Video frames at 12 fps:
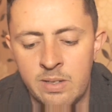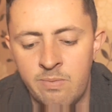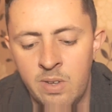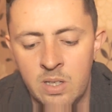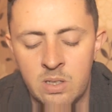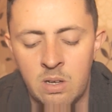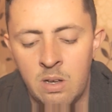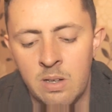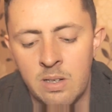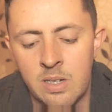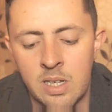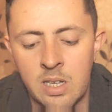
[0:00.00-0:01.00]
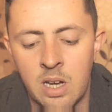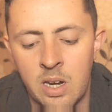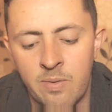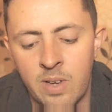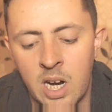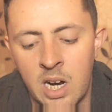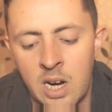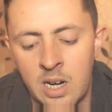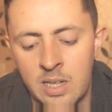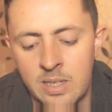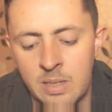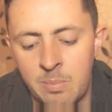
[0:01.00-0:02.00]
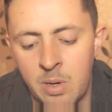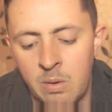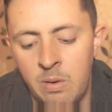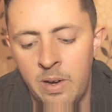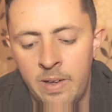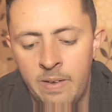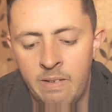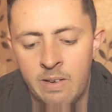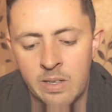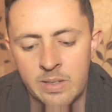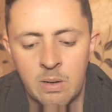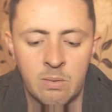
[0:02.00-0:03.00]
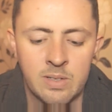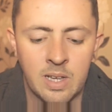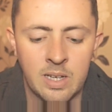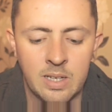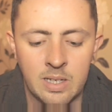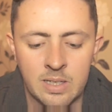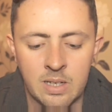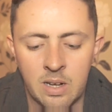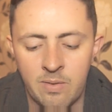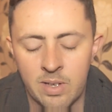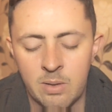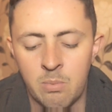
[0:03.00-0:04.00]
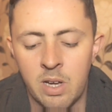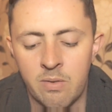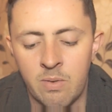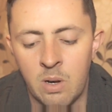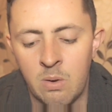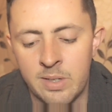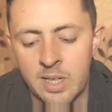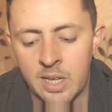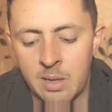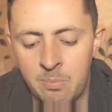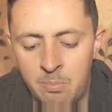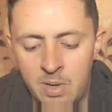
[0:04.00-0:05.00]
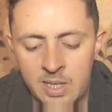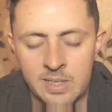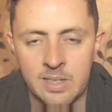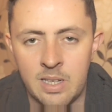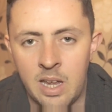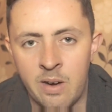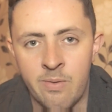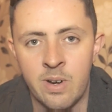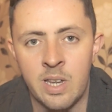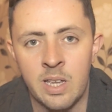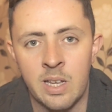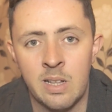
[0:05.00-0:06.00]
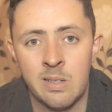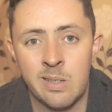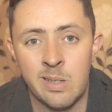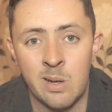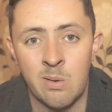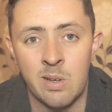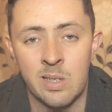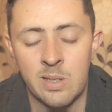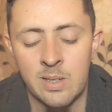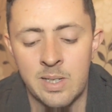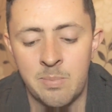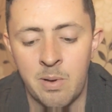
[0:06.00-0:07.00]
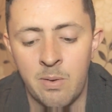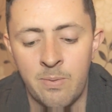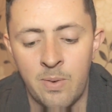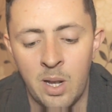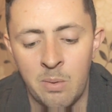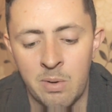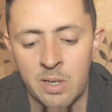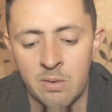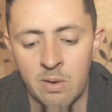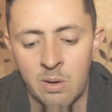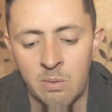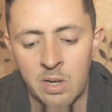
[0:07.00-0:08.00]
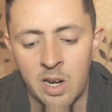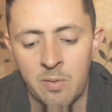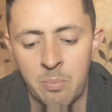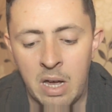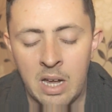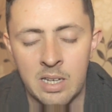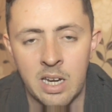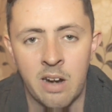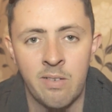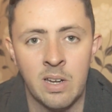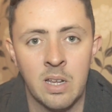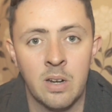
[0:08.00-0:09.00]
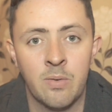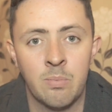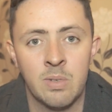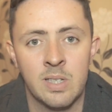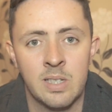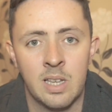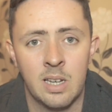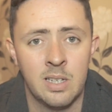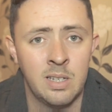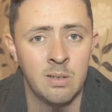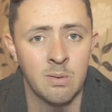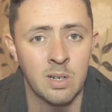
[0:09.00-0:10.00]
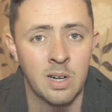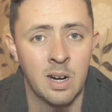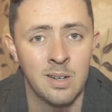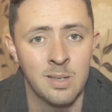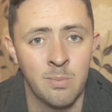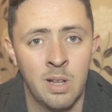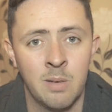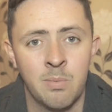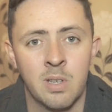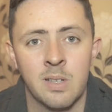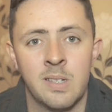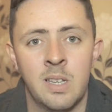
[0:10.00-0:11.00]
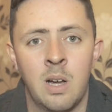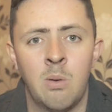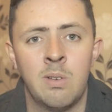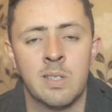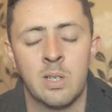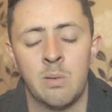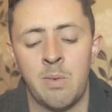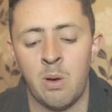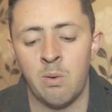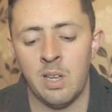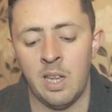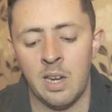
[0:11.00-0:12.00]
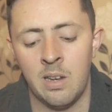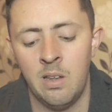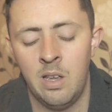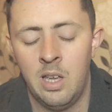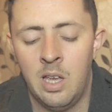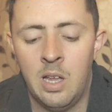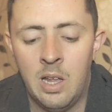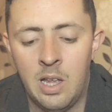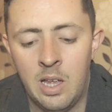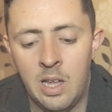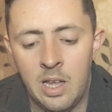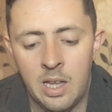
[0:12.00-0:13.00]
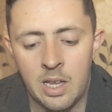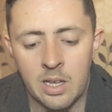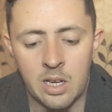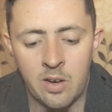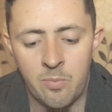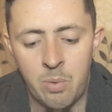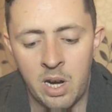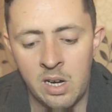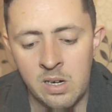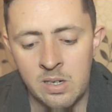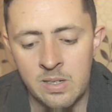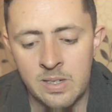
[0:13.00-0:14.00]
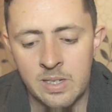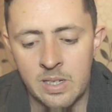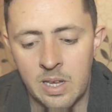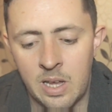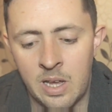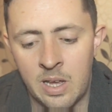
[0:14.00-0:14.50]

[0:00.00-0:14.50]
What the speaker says: It's a real childlike kind of card. It's about, so it's kind of like the white rose, like amidst everything else. So it's just about following your own kind of path, carrying on from the other card as well, because they always come out in kind of pairs.